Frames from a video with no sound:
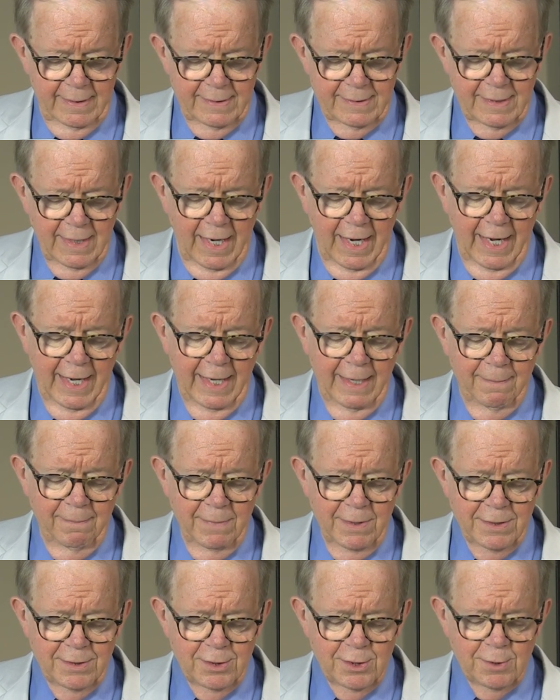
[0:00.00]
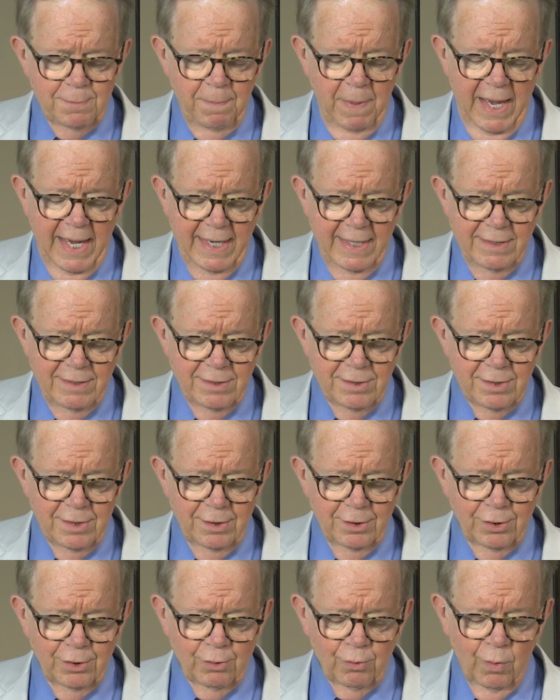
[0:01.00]
Time and space
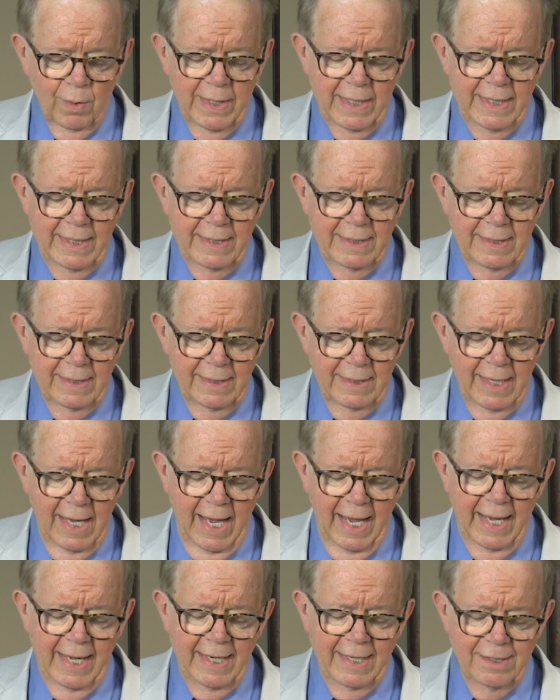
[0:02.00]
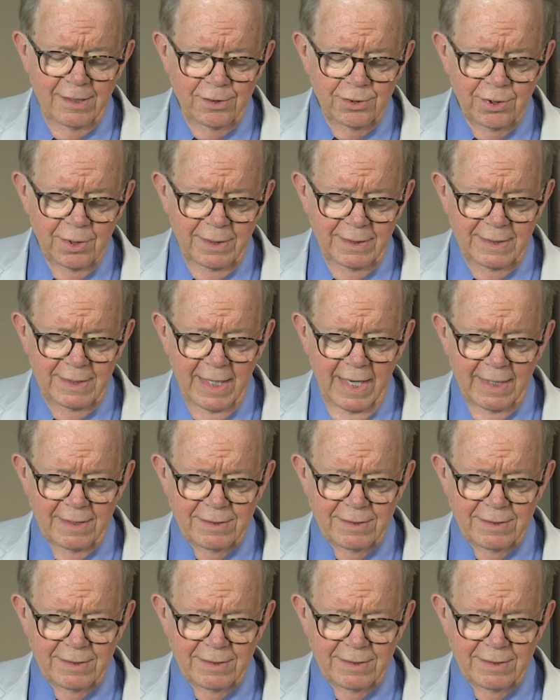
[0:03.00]
and greed and age and